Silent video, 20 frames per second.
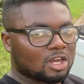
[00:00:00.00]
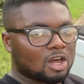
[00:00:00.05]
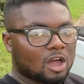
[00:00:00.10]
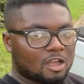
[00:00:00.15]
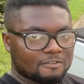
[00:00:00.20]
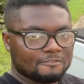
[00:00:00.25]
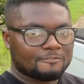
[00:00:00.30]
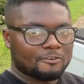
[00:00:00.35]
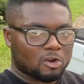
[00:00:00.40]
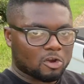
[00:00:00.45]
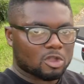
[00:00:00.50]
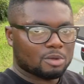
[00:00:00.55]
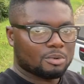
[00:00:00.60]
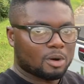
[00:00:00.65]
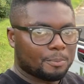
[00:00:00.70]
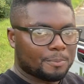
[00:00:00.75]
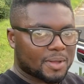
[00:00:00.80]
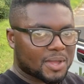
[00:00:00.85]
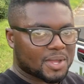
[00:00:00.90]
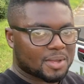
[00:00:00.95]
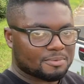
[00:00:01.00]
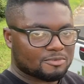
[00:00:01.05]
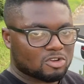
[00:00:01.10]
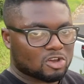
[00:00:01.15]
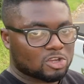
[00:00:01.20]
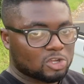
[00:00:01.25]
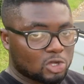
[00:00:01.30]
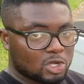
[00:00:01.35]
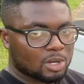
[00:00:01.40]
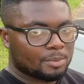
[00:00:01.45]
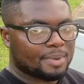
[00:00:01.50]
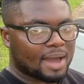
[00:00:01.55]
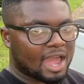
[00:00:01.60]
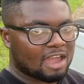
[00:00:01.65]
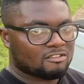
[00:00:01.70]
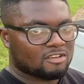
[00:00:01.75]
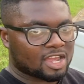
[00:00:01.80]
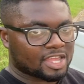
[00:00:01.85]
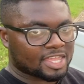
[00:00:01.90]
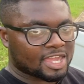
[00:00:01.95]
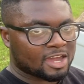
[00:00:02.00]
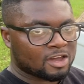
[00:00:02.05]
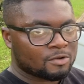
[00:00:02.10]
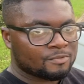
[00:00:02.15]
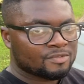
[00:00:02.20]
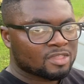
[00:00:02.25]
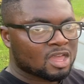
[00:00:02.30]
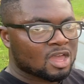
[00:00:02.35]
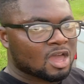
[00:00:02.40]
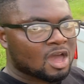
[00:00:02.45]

convertible pickup truck you can buy right now,